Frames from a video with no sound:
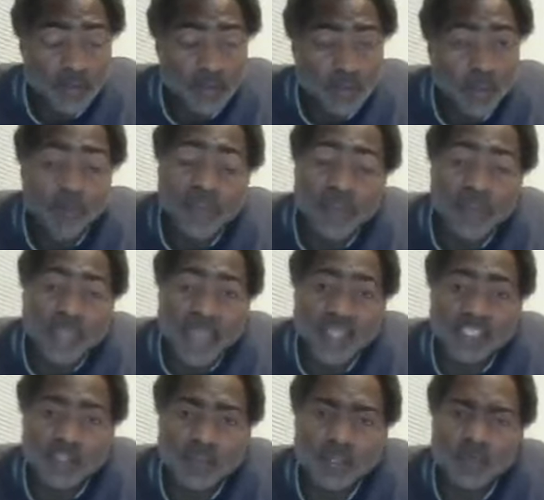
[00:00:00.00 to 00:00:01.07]
You may be
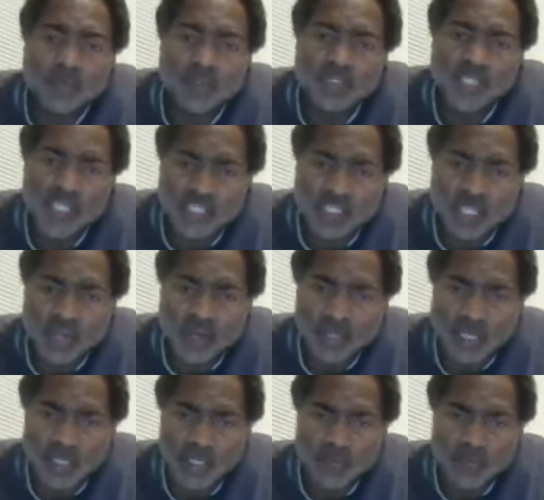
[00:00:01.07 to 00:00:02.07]
asking me, who is Esau then?